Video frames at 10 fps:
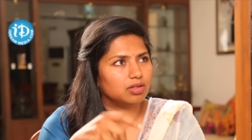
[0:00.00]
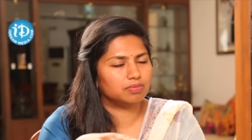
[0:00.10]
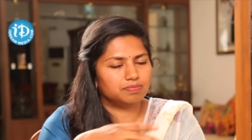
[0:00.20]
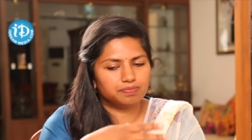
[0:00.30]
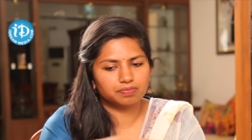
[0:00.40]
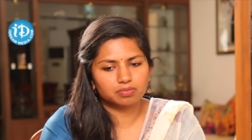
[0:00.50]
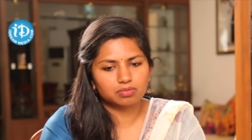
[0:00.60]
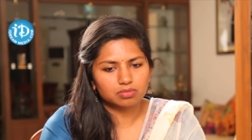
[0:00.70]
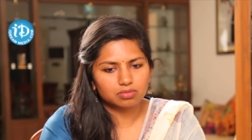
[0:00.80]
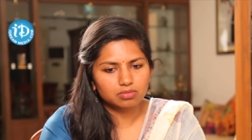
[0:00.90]
uh,
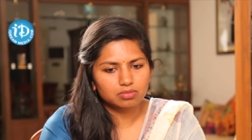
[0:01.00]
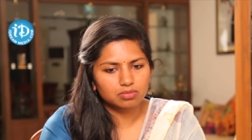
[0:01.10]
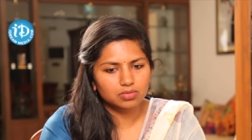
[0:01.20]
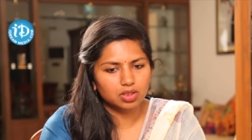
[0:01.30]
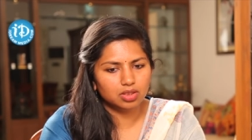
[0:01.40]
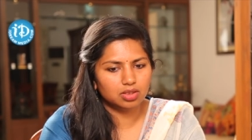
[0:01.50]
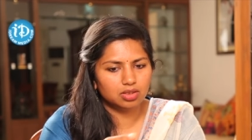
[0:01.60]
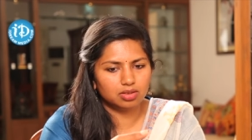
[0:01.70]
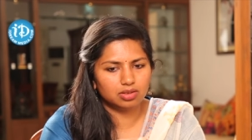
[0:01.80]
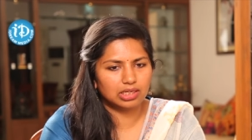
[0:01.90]

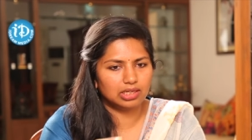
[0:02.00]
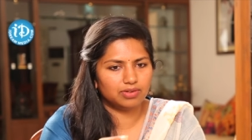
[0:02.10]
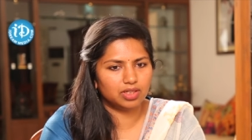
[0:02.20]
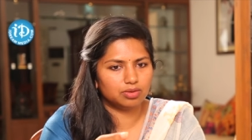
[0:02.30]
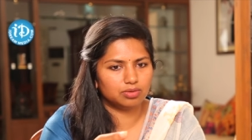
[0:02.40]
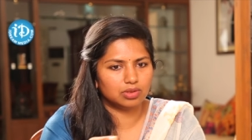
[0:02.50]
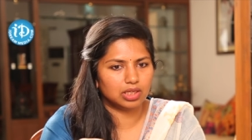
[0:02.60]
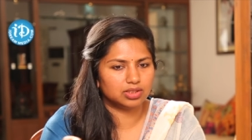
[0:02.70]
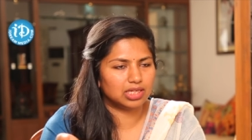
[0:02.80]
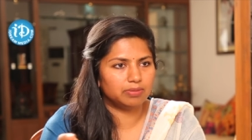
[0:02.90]
uh, the Neon Daru
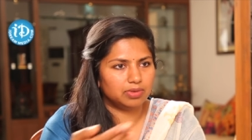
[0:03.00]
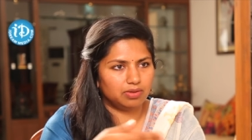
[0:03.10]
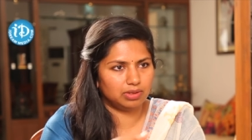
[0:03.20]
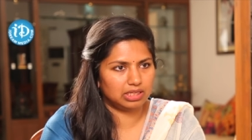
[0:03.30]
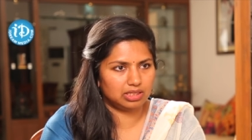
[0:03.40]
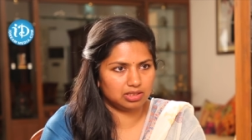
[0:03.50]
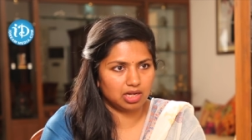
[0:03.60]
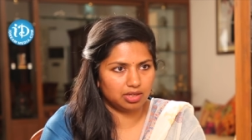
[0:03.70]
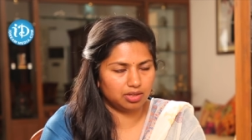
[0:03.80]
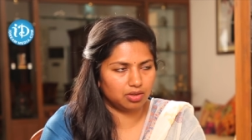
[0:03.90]
uh, ceremony when they
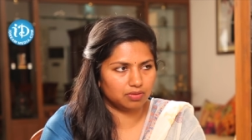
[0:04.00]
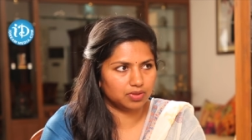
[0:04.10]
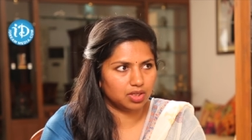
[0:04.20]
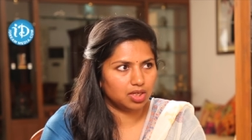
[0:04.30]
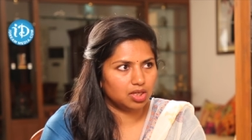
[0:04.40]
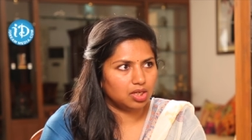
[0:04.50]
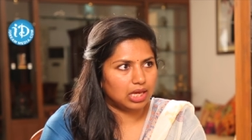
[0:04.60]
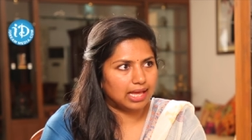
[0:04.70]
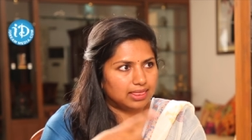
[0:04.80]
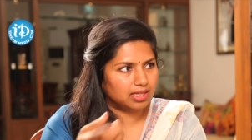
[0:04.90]
started off,
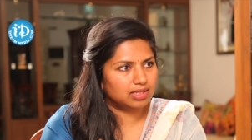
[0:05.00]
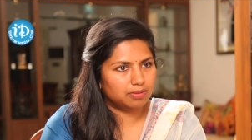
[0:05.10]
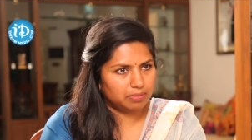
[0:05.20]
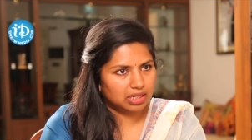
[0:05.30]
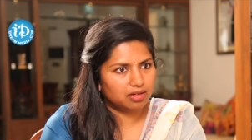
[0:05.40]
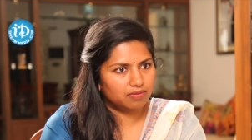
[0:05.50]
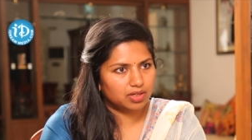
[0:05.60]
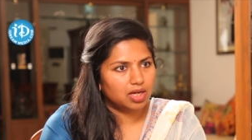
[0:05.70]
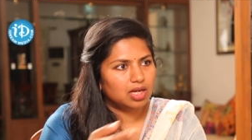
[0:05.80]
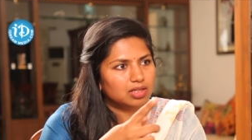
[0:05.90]
and then the main
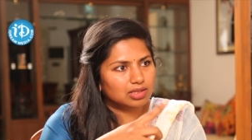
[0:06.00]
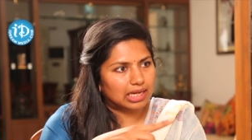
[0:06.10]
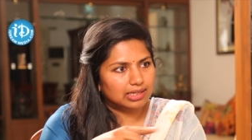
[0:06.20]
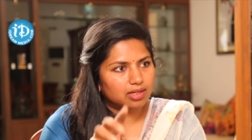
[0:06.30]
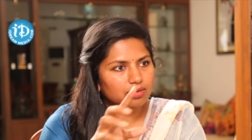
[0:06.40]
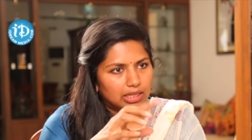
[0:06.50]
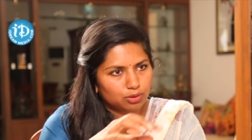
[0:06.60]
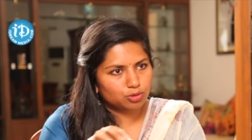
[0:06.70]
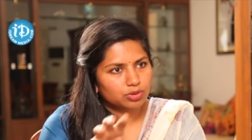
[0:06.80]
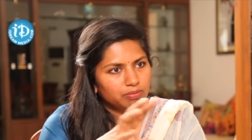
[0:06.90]
event. That year,
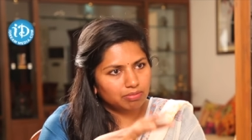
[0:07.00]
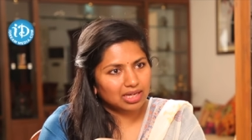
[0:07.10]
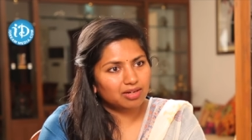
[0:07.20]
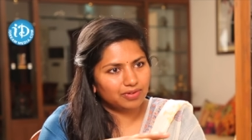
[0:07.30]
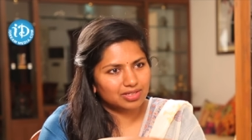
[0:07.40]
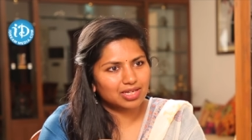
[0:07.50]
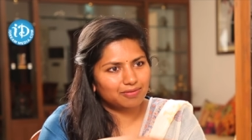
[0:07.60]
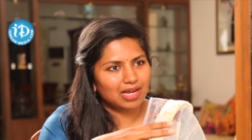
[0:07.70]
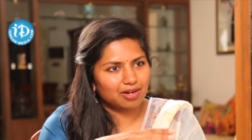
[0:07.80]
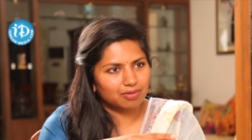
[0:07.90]
like those were the main events
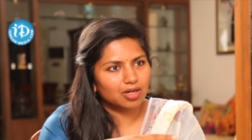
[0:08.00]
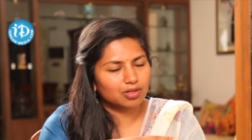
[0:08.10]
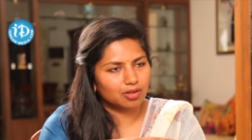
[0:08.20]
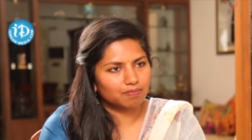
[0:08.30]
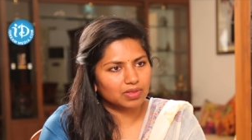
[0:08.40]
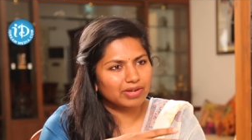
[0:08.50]
that we had worked on.